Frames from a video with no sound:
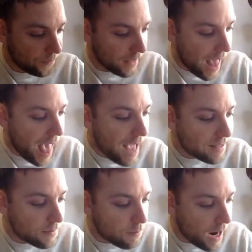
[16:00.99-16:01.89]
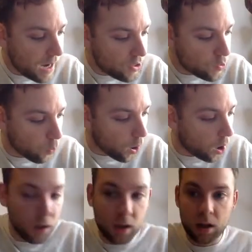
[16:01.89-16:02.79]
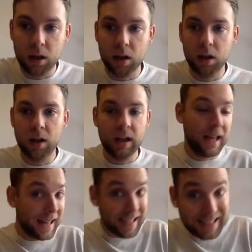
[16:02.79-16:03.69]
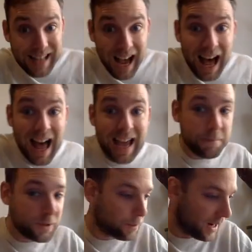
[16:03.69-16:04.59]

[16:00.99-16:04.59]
x minus 1 times